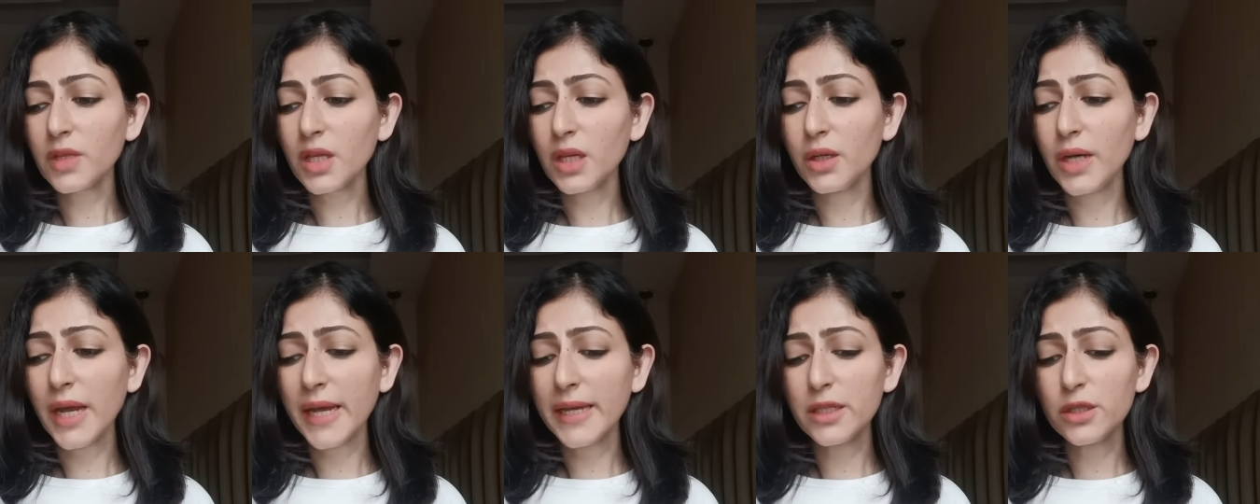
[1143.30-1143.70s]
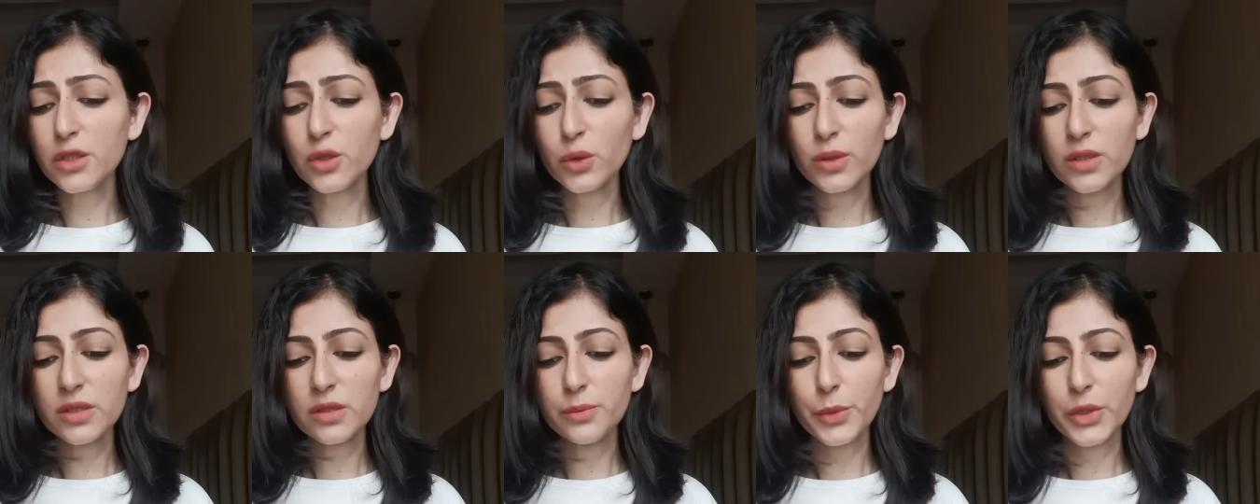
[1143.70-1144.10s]
right? So
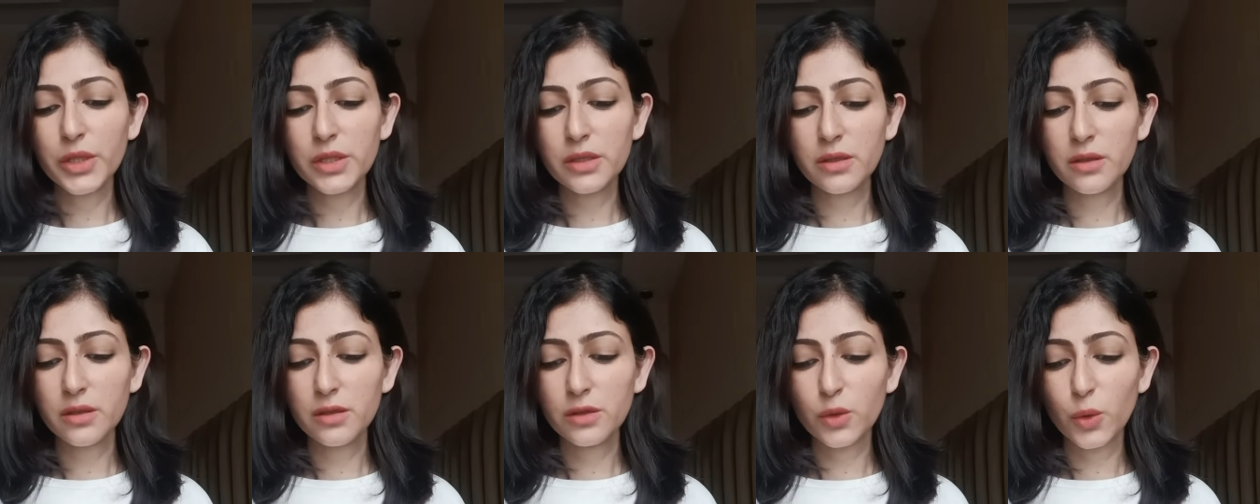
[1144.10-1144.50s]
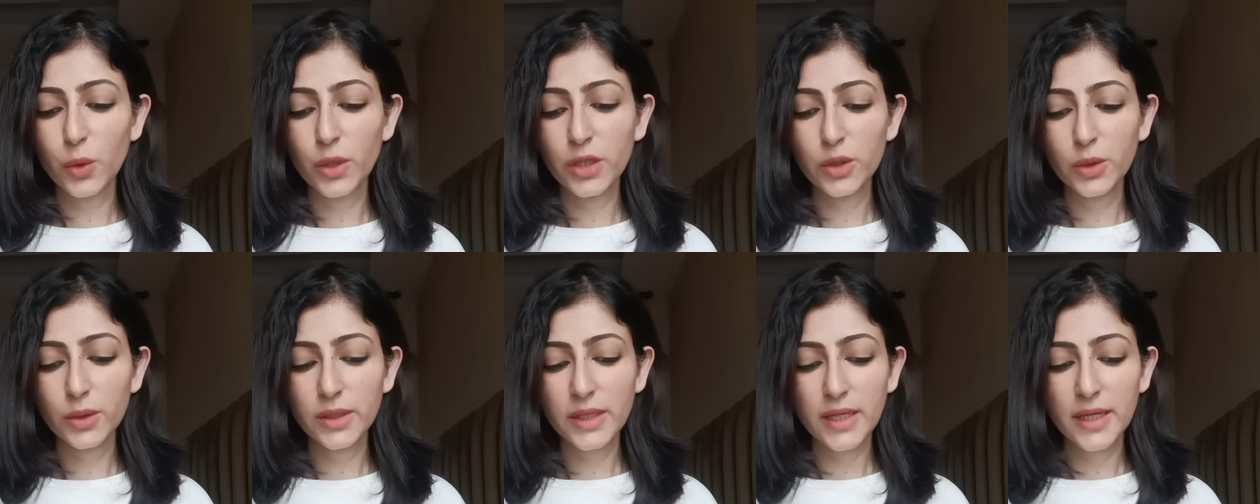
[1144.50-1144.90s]
this person is
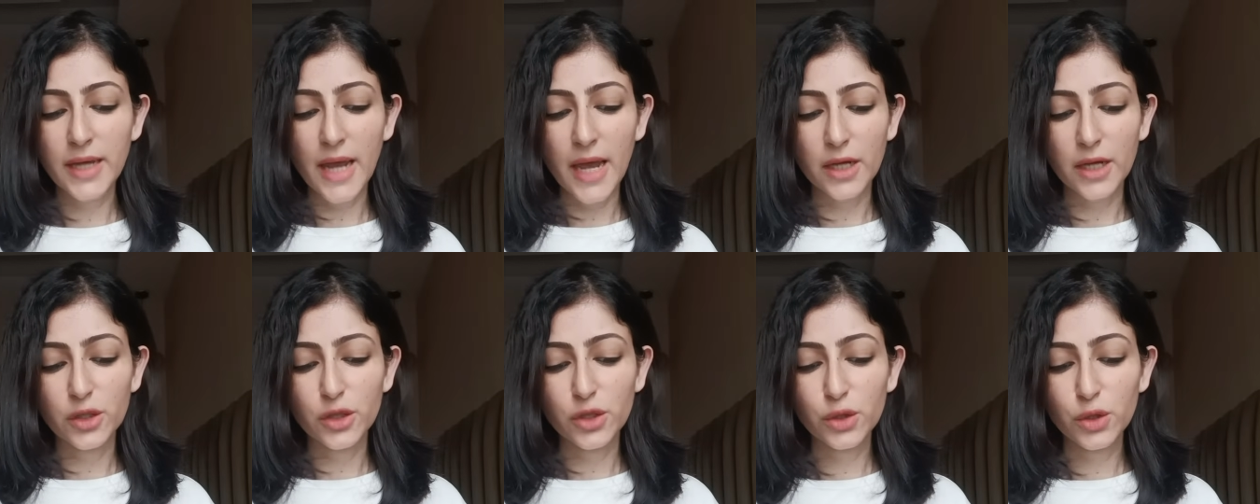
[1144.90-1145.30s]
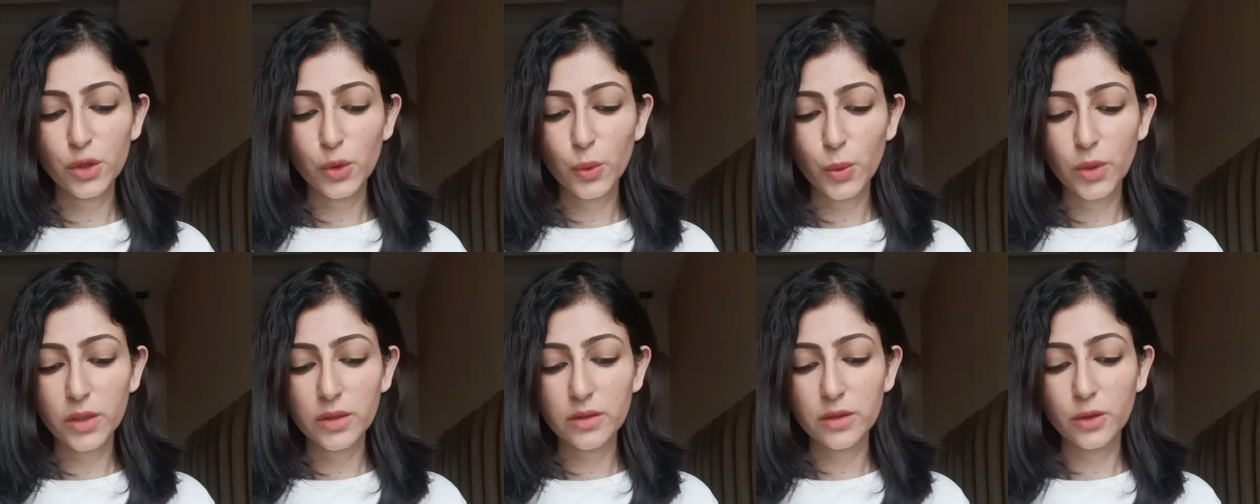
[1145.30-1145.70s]
going to take action
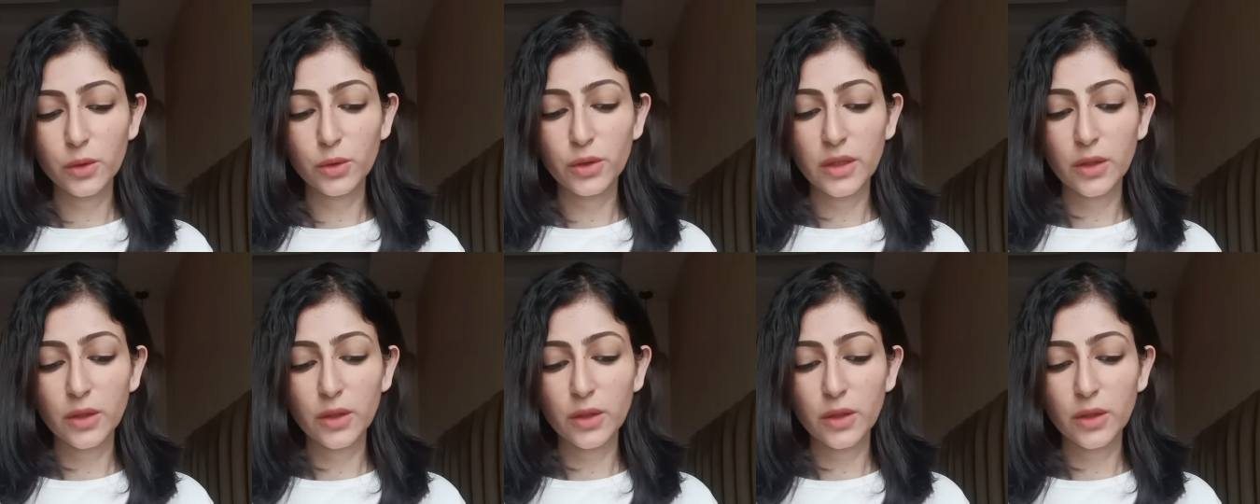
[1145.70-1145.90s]
towards you.